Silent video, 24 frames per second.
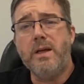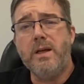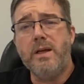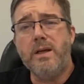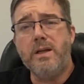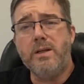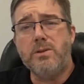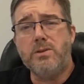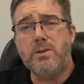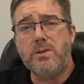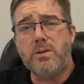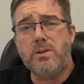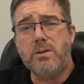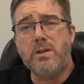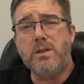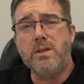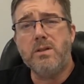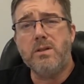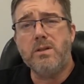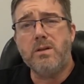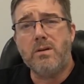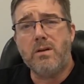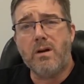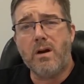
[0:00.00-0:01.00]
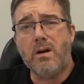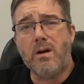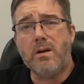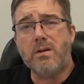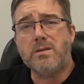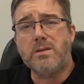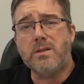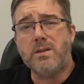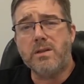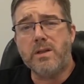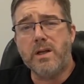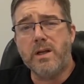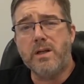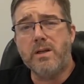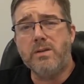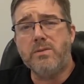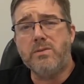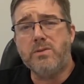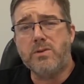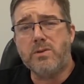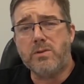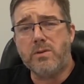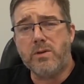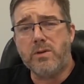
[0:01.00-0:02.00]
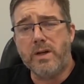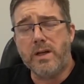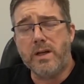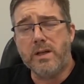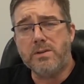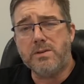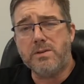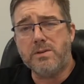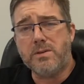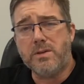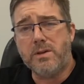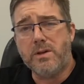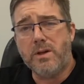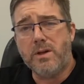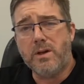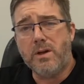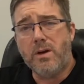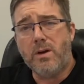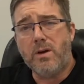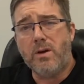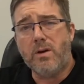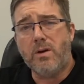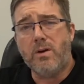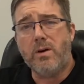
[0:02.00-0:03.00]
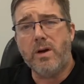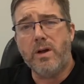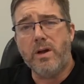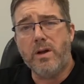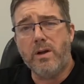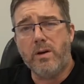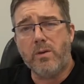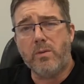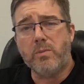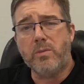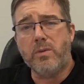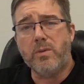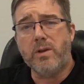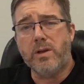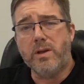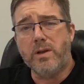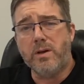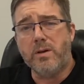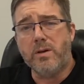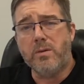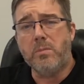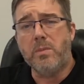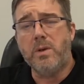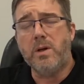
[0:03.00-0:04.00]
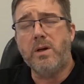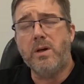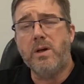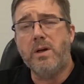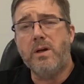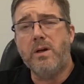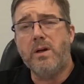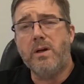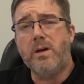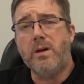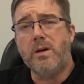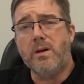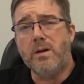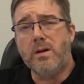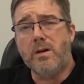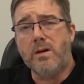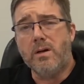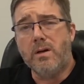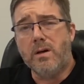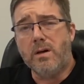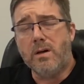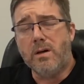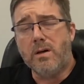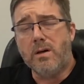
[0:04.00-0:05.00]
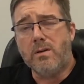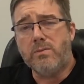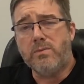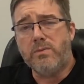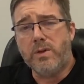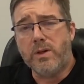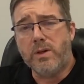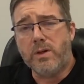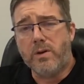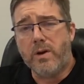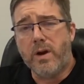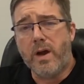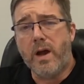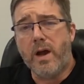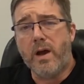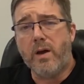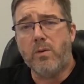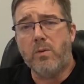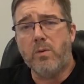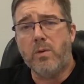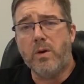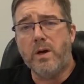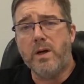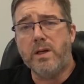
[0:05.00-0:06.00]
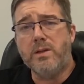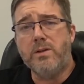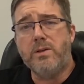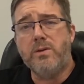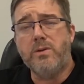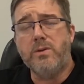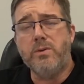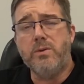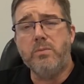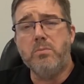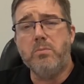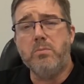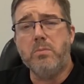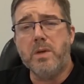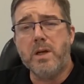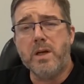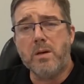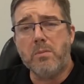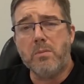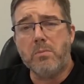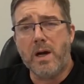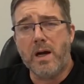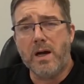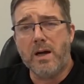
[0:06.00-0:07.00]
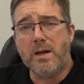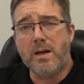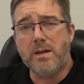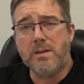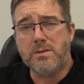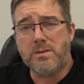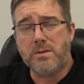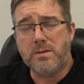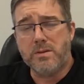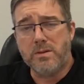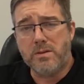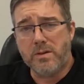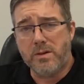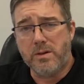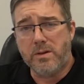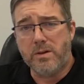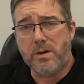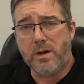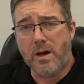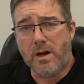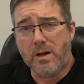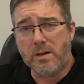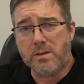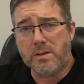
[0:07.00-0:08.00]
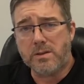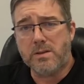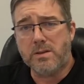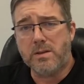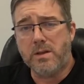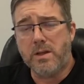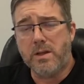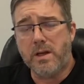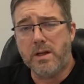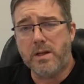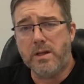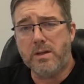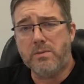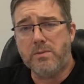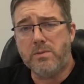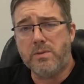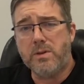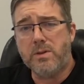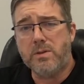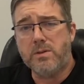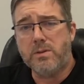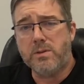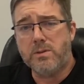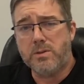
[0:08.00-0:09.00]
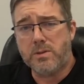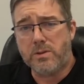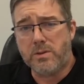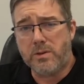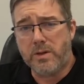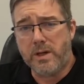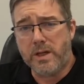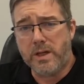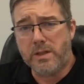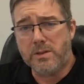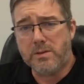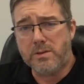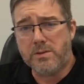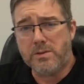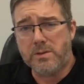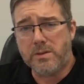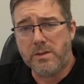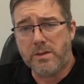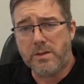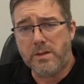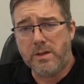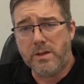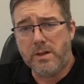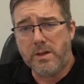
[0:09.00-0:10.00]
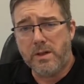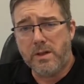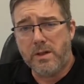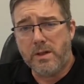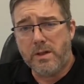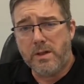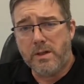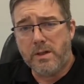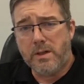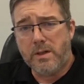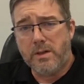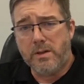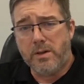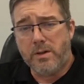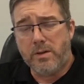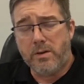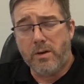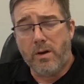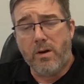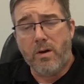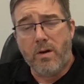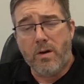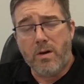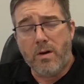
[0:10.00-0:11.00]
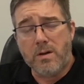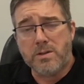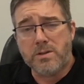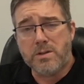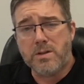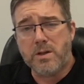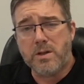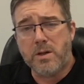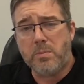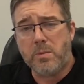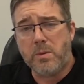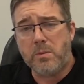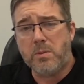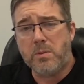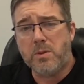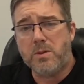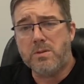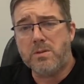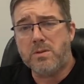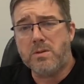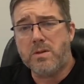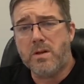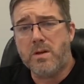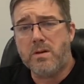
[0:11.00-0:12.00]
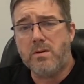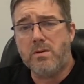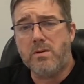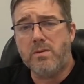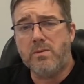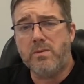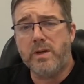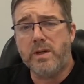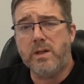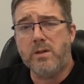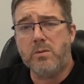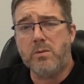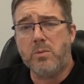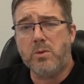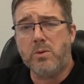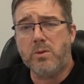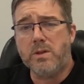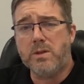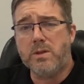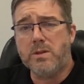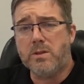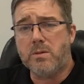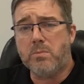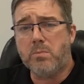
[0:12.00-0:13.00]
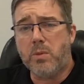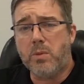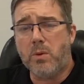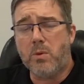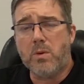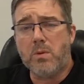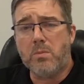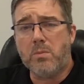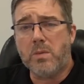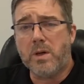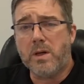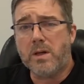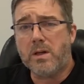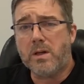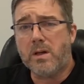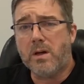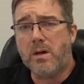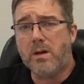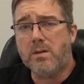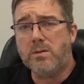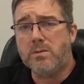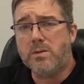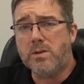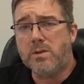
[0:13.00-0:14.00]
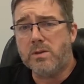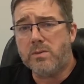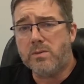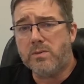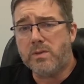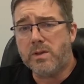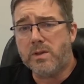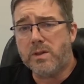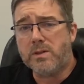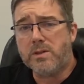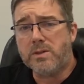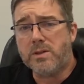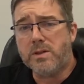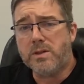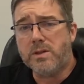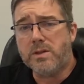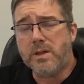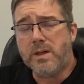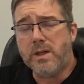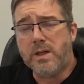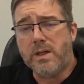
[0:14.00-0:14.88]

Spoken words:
is treat their oxidative stress or help them figure out a way to minimize their oxidative stress. There are supplements that are available that support mitochondrial function.